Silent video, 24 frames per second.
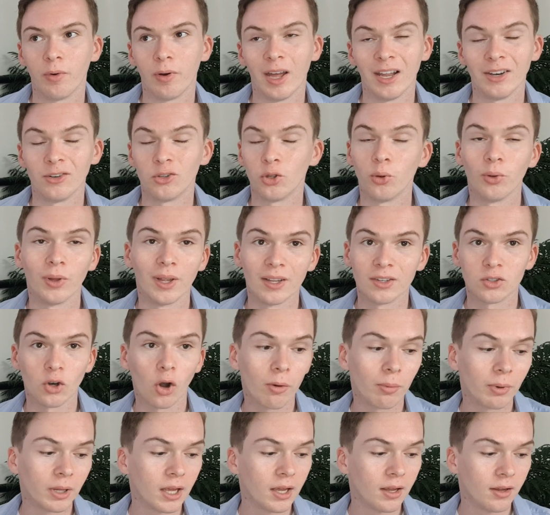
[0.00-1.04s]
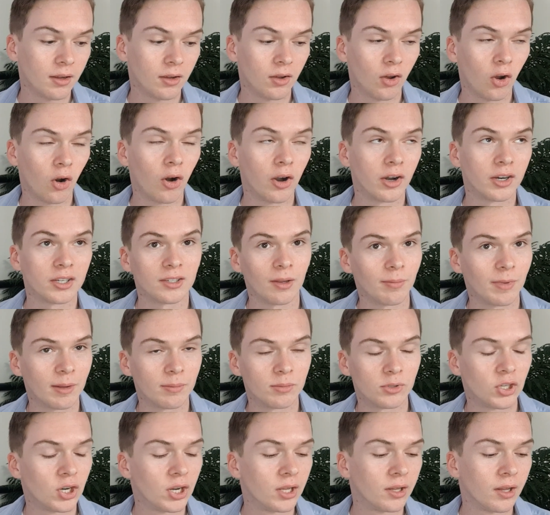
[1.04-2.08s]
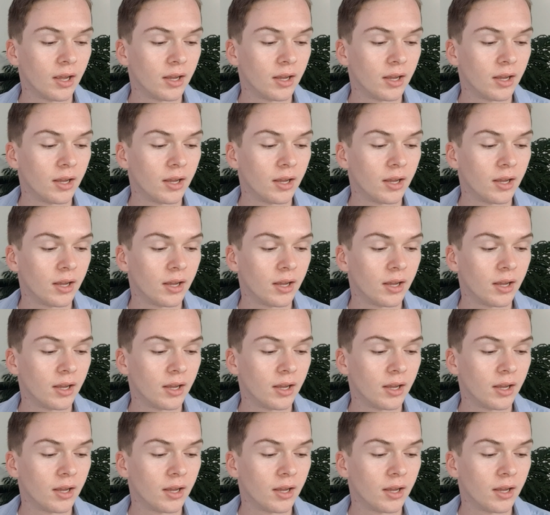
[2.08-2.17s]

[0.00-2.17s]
in 2 days normally, or sometimes 3